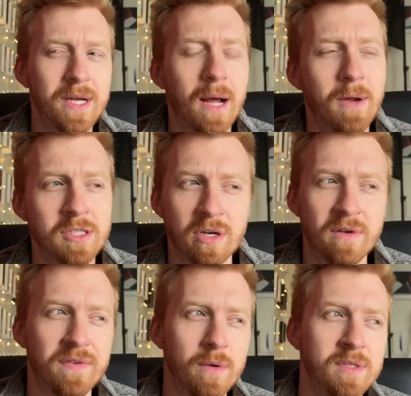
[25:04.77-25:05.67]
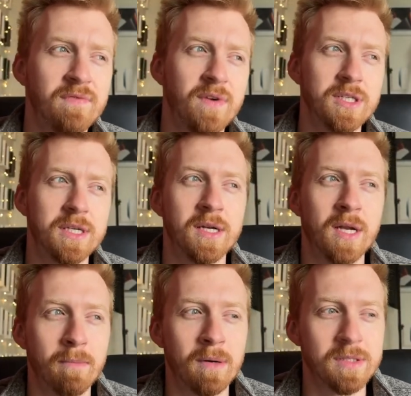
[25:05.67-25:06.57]
I'm not sure if he was fudging the
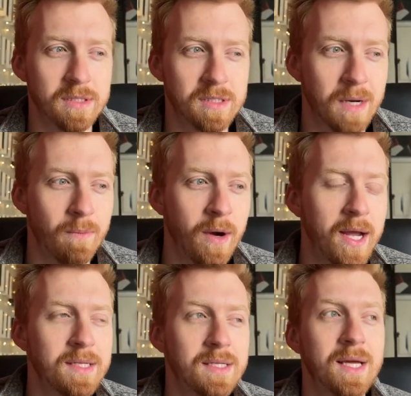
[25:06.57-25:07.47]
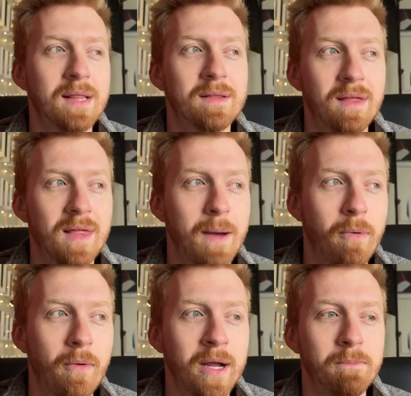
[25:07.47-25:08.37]
numbers in some way to get to that
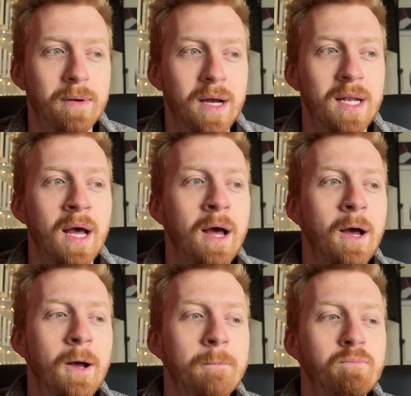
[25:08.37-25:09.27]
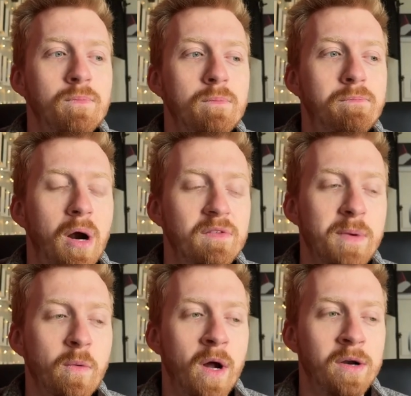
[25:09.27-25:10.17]
point, but part of
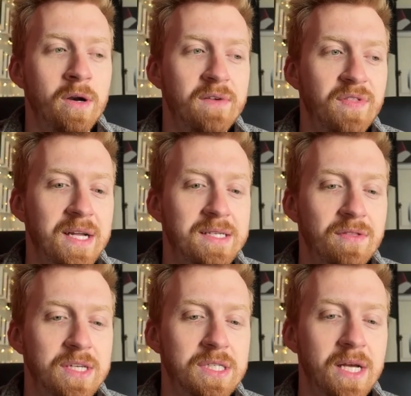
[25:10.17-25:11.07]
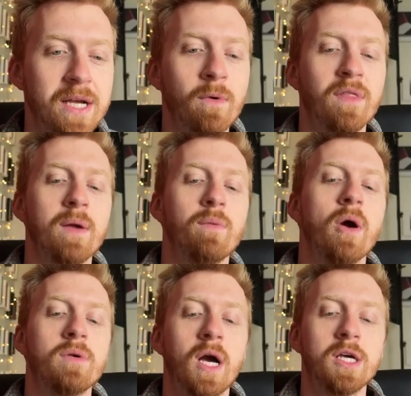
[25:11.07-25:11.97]
me wondered if they did this thing where they
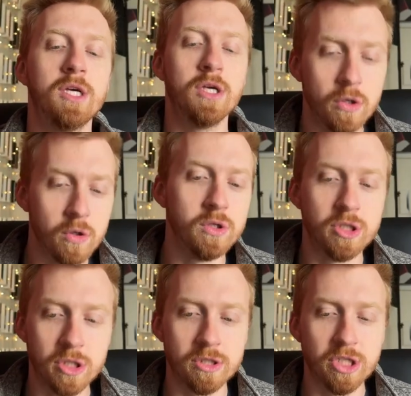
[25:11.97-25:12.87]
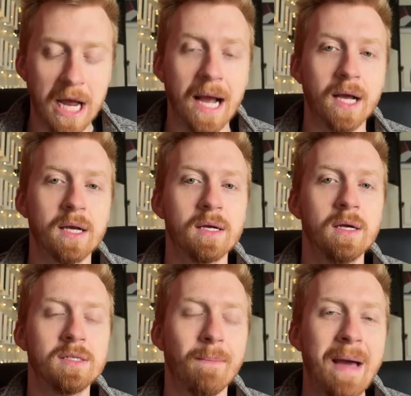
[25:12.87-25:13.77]
wrote a huge check
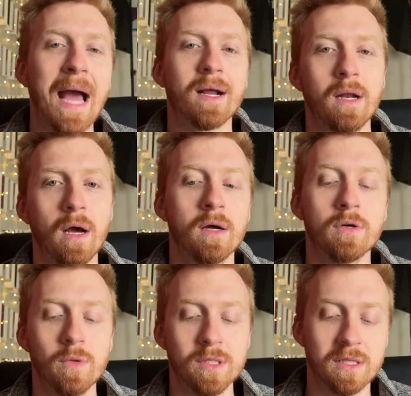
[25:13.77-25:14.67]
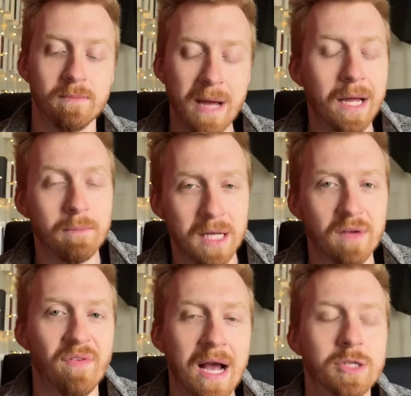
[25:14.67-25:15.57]
to Magna, who is the
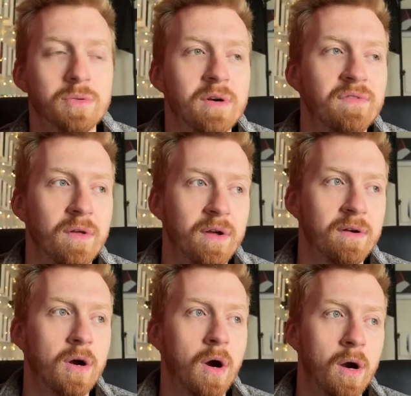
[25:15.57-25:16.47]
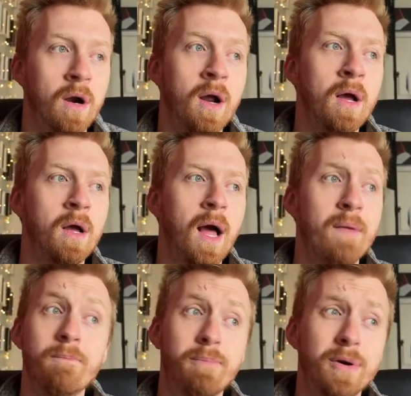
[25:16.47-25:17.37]
manufacturer for their car.
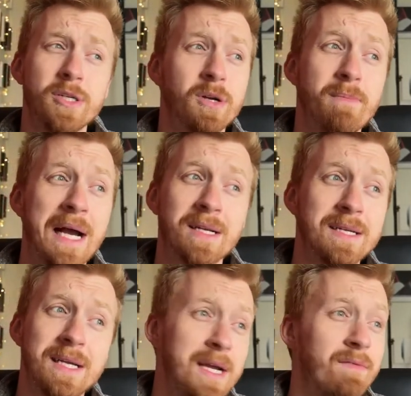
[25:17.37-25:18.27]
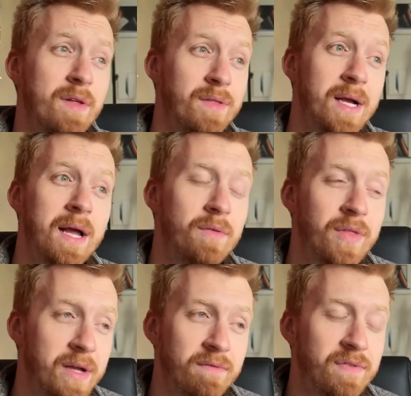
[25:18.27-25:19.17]
I'm pretty sure Magna did everything. I don't
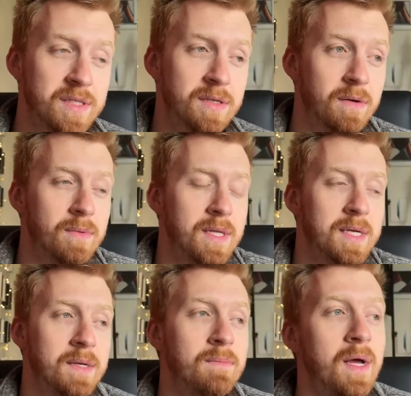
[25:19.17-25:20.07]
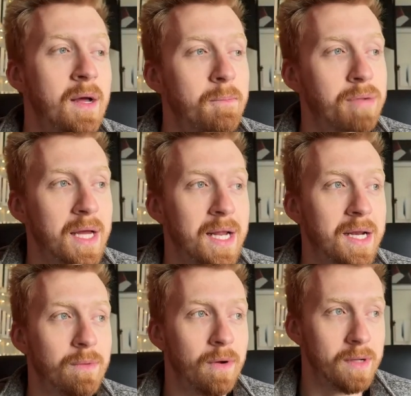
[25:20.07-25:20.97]
think Fisker really played
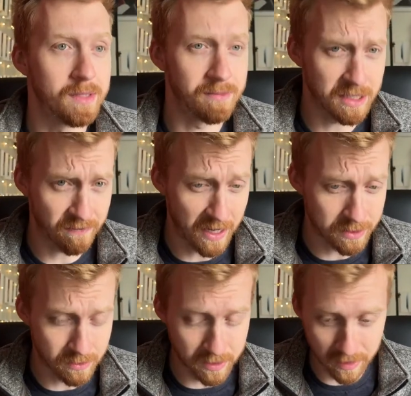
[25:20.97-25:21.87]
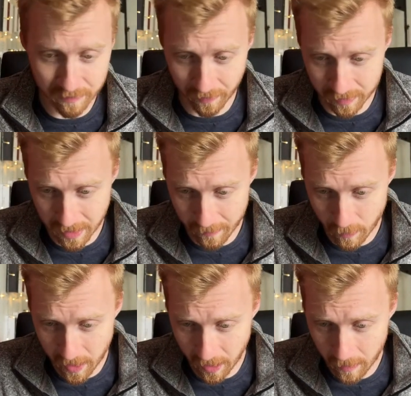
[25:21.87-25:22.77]
any role in the manufacturing, as far as I'm
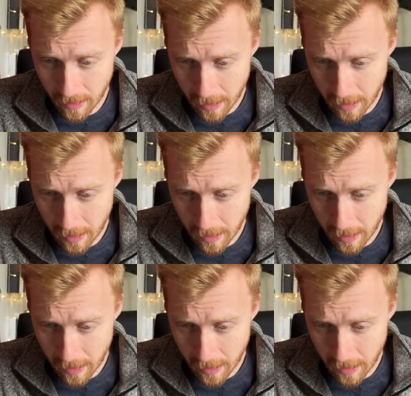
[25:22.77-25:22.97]
aware.